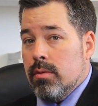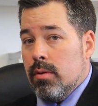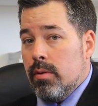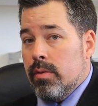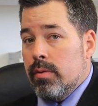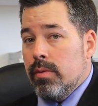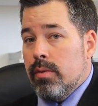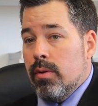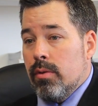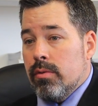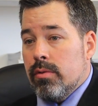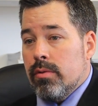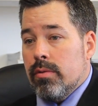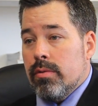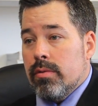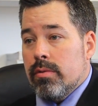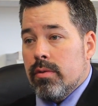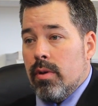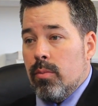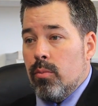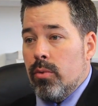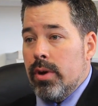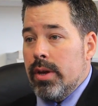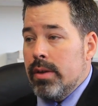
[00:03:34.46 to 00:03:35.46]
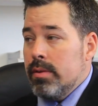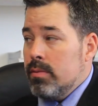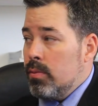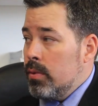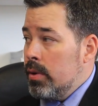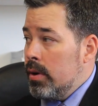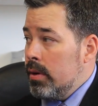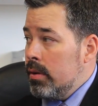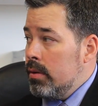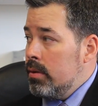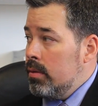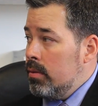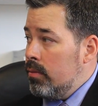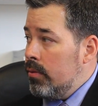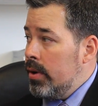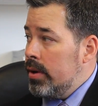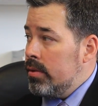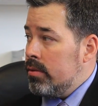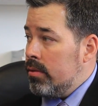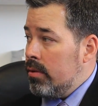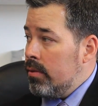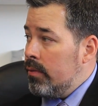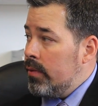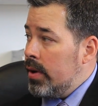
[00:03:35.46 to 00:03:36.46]
So those are some ways where
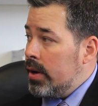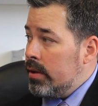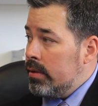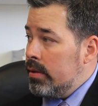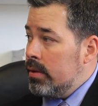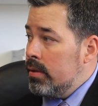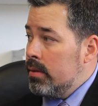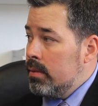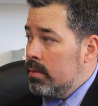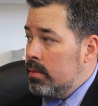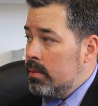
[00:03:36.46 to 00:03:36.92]
rates are affected.